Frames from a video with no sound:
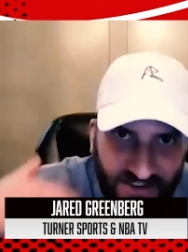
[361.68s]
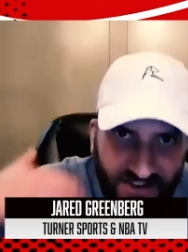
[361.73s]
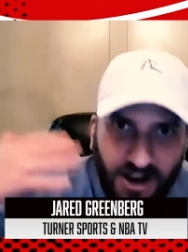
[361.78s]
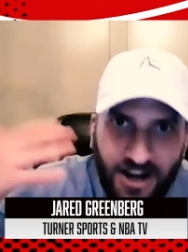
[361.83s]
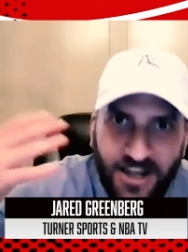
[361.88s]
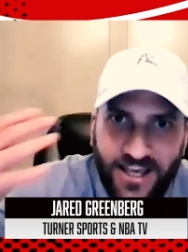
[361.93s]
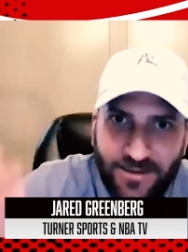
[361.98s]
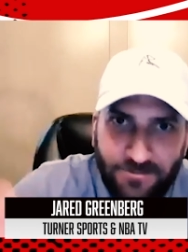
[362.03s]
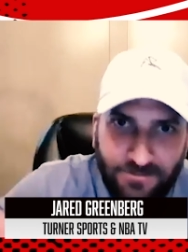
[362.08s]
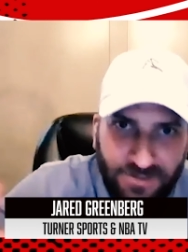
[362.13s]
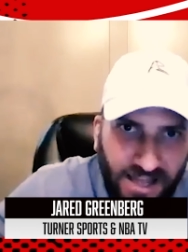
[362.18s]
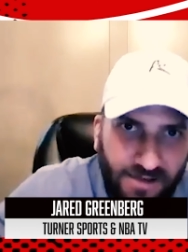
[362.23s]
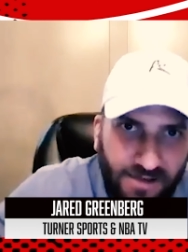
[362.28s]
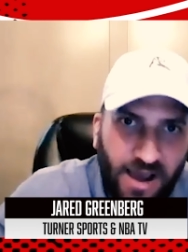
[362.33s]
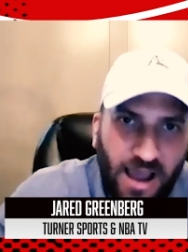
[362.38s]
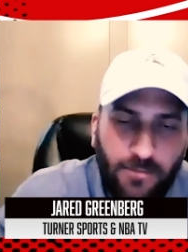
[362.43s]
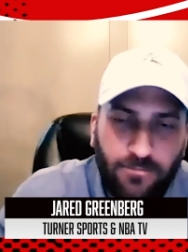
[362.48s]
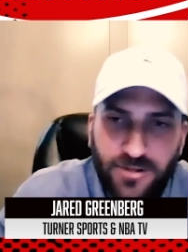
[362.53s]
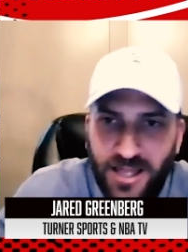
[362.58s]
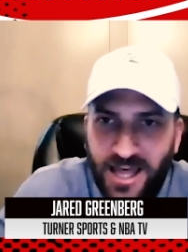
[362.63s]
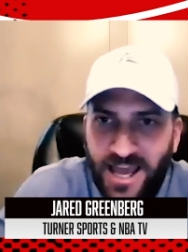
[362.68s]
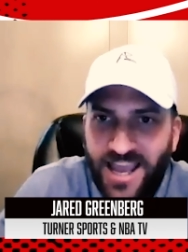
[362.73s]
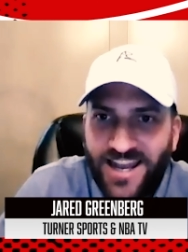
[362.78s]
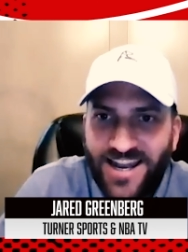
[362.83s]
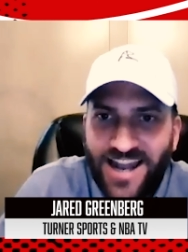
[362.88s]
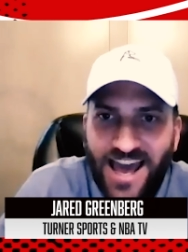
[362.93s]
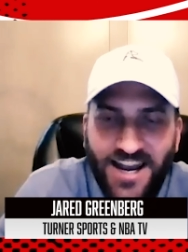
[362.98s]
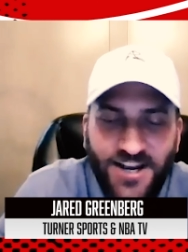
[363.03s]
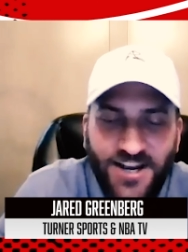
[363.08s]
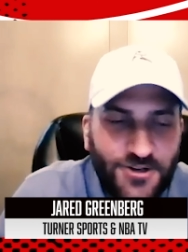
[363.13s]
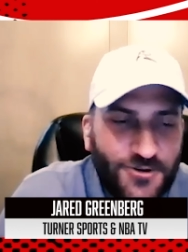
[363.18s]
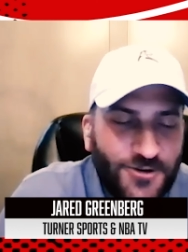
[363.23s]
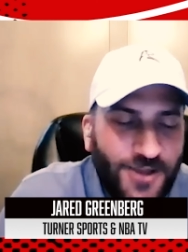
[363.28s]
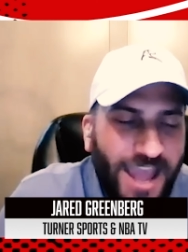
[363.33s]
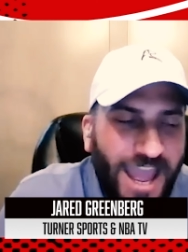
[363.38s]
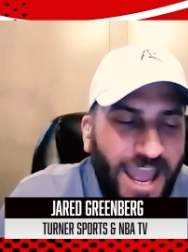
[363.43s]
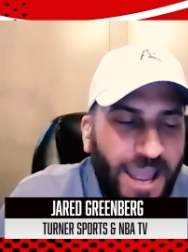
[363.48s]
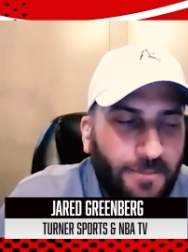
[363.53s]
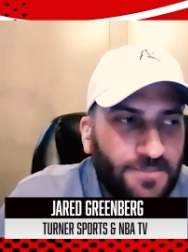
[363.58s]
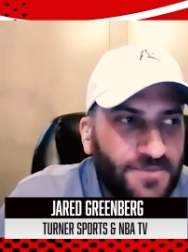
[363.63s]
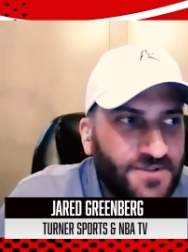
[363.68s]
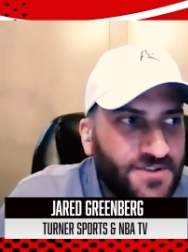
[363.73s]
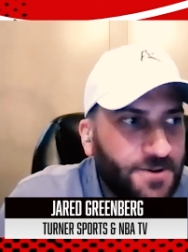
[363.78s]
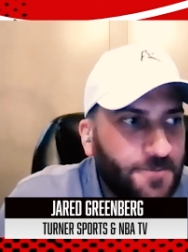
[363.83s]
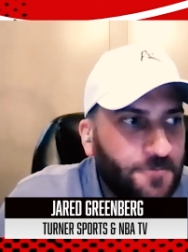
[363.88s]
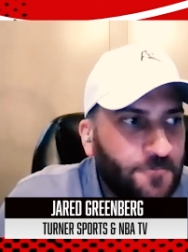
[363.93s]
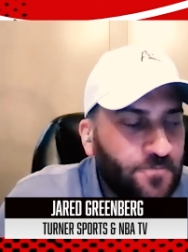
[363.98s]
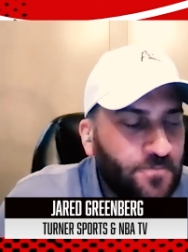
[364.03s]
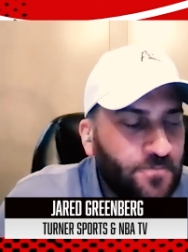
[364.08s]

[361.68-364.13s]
study play by play and how to do games.